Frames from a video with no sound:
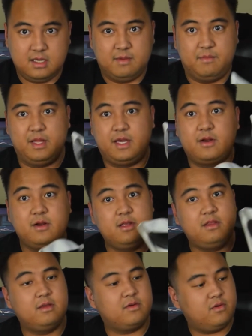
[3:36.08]
but I
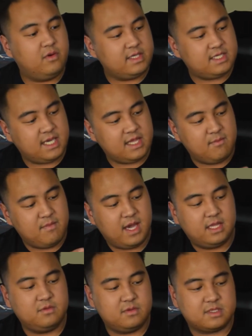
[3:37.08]
heard the Quest had a
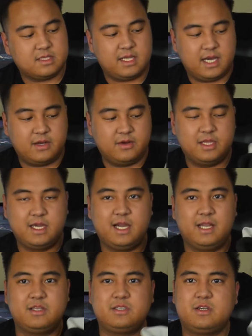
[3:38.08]
manual slider and they
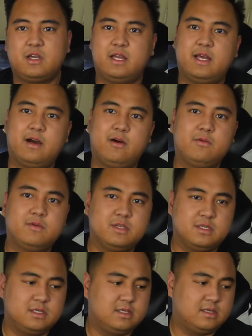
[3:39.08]
kind of took it out, which
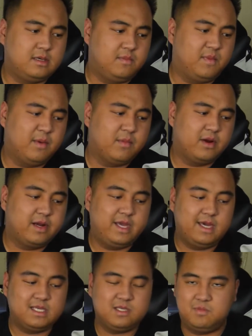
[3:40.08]
is a bummer, I
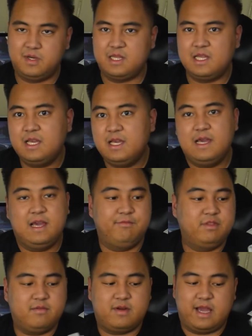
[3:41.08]
guess, but I've
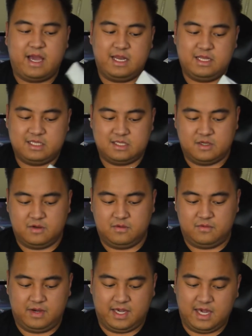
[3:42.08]
never had it,
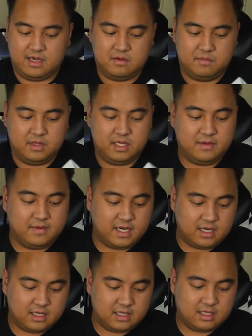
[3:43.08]
so I can't complain
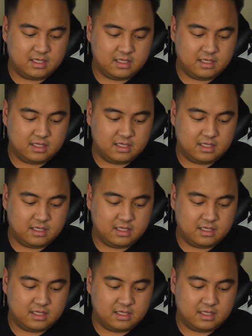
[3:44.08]
about it.